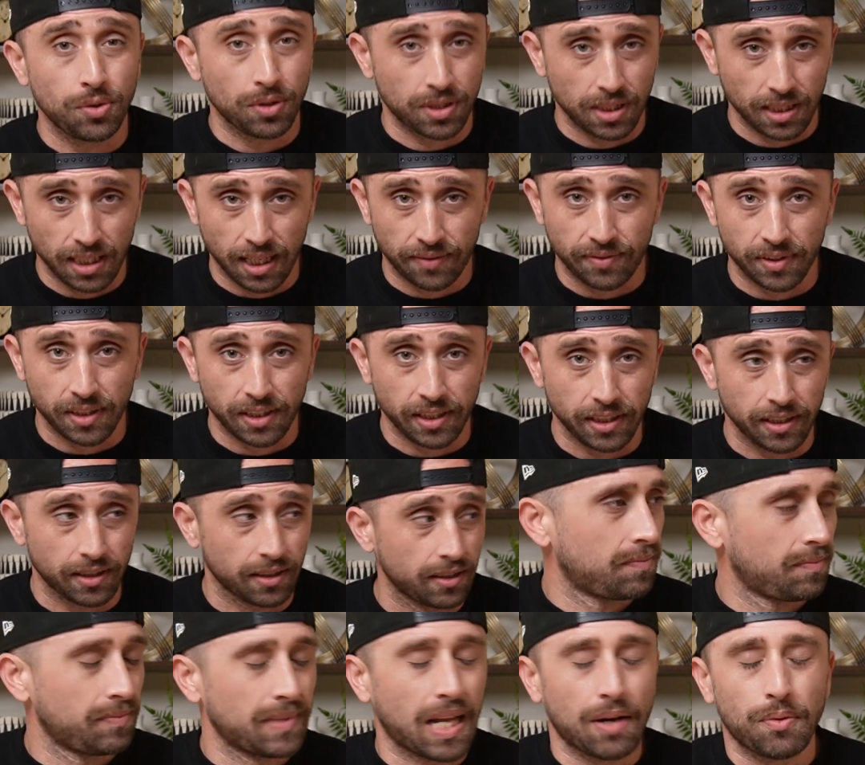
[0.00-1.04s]
his 11th year.
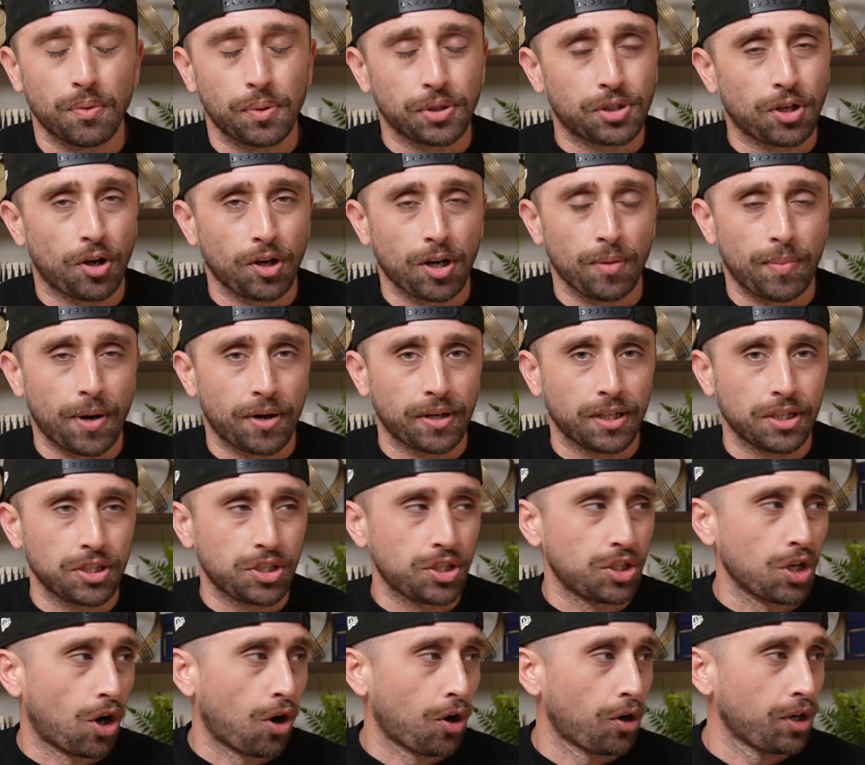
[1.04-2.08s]
Now, when we talk about his
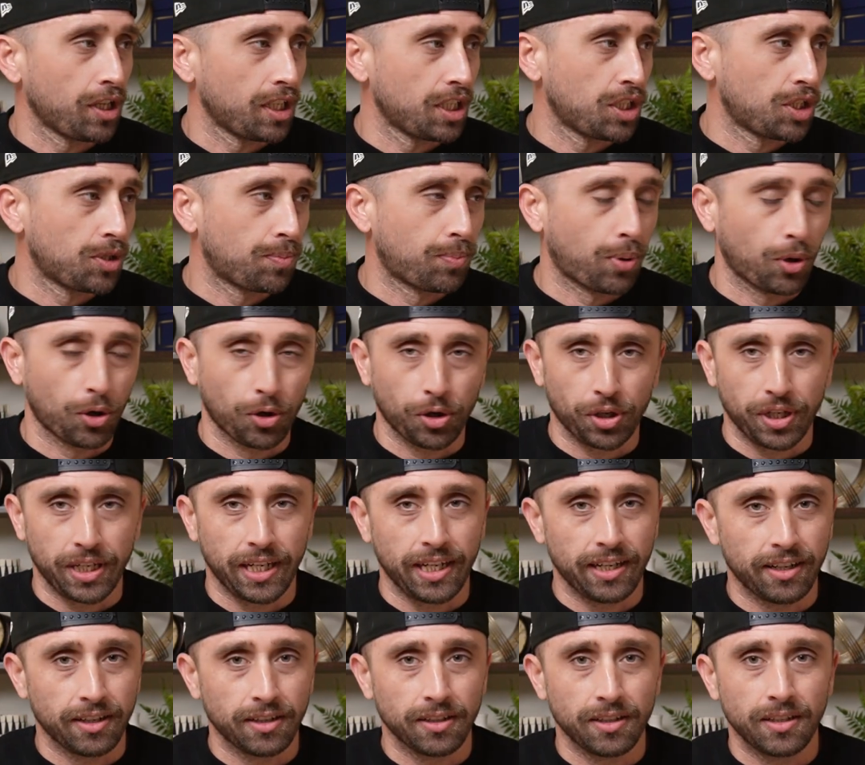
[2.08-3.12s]
yardage per
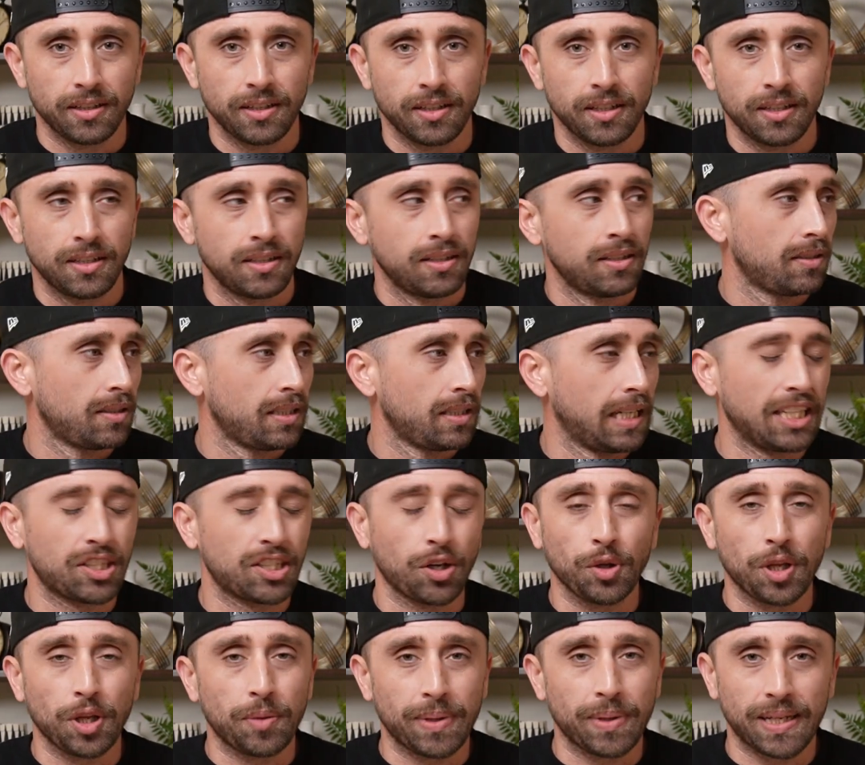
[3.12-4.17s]
year, he's
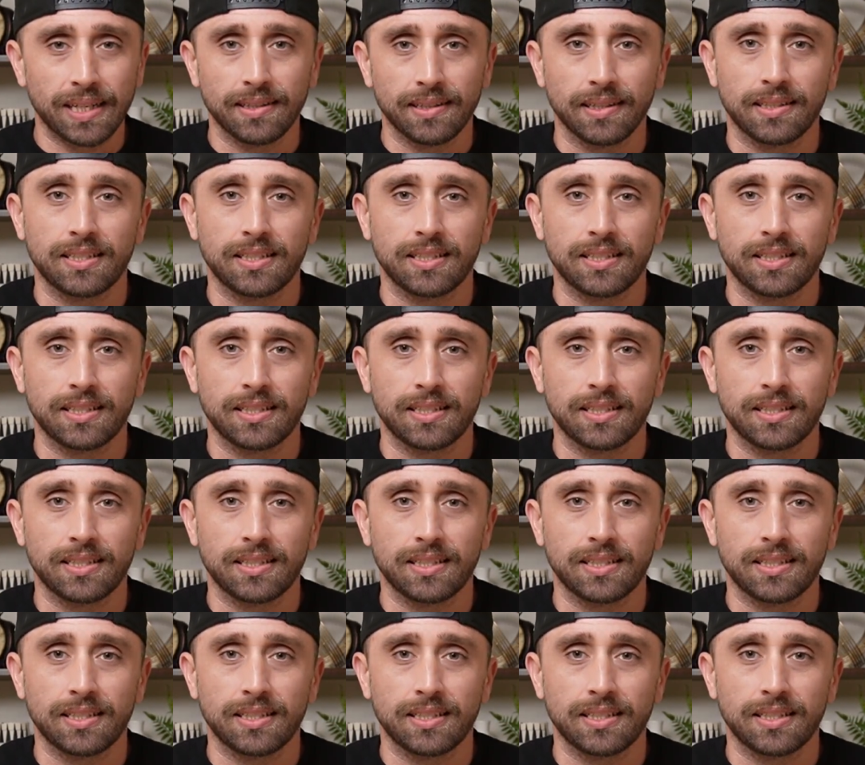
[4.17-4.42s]
only been in the